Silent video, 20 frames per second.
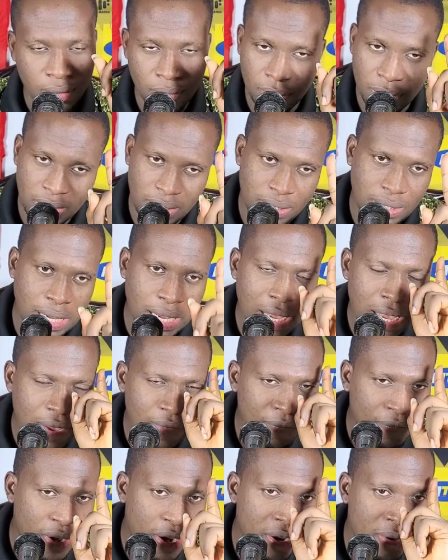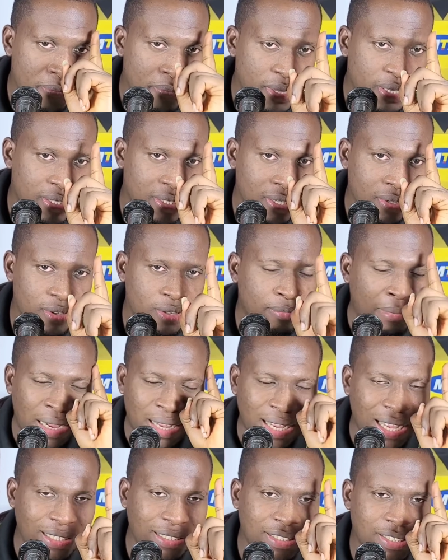Me share a very big secret. My
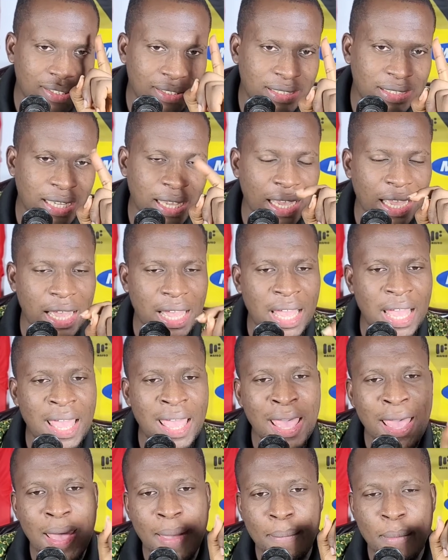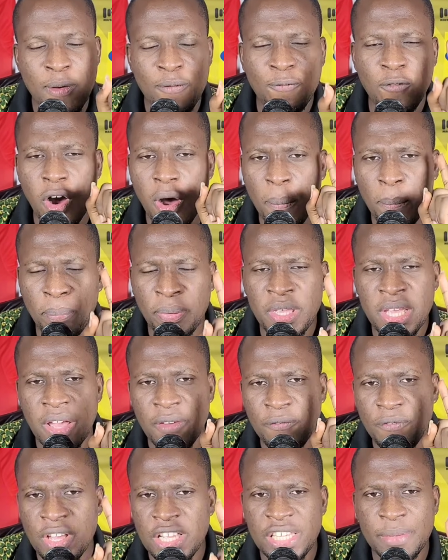catcher said before
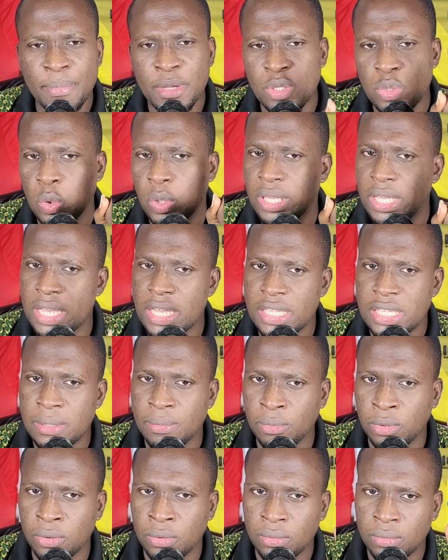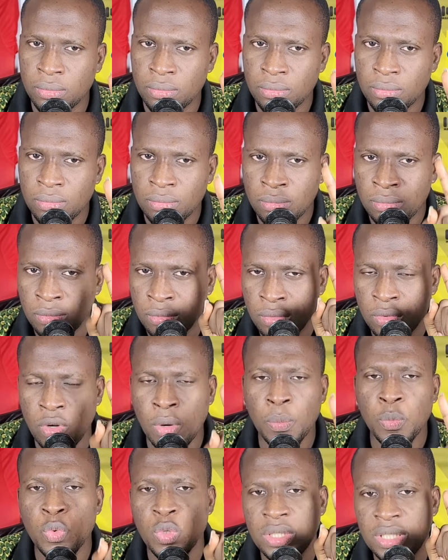PFAG beso case no
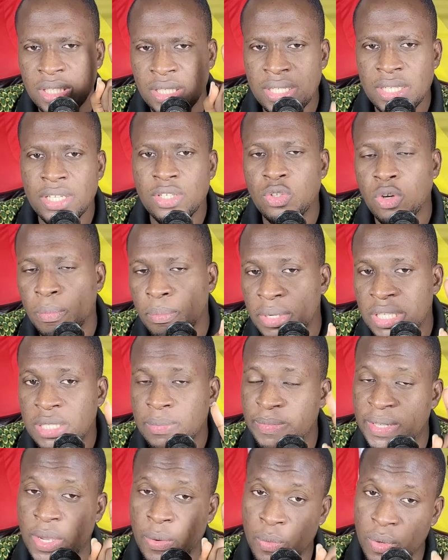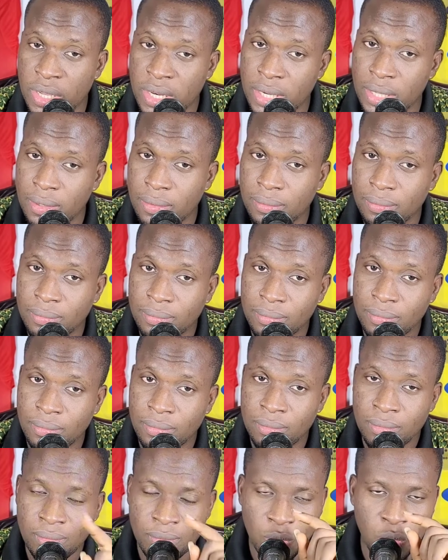mo GDA so bet me away
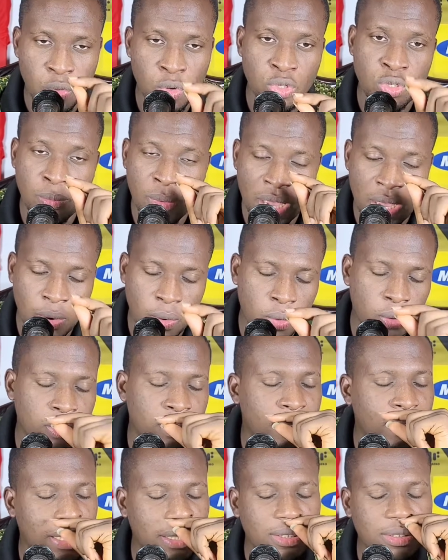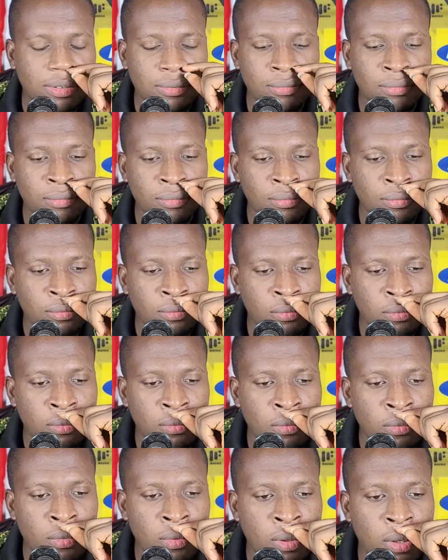because of my contact.
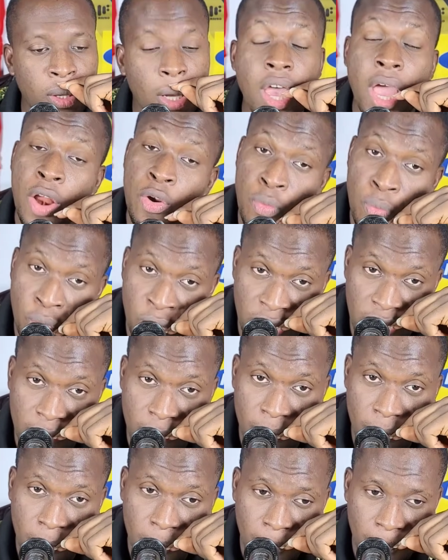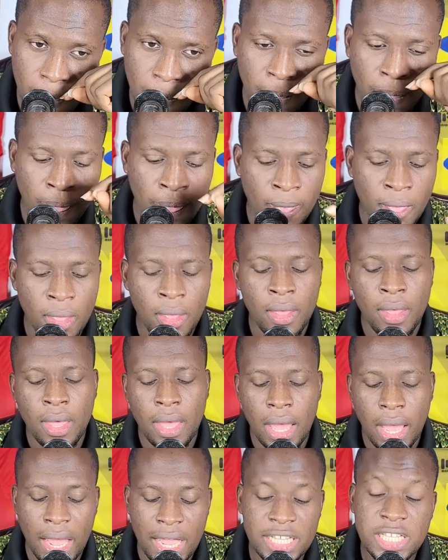And
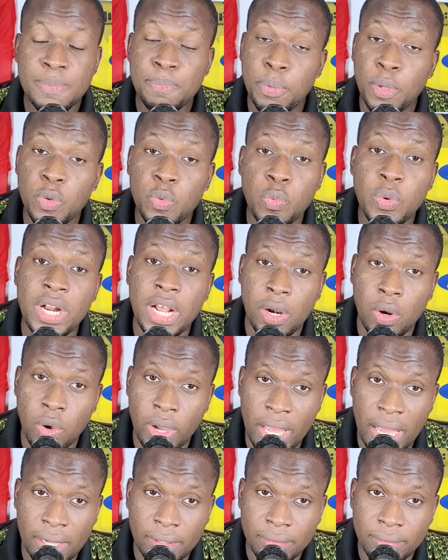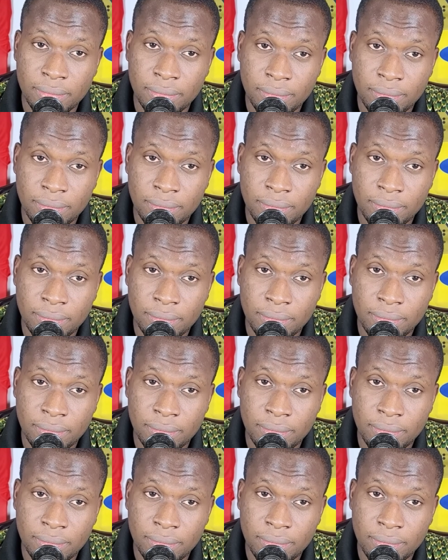I spoke with a lawyer.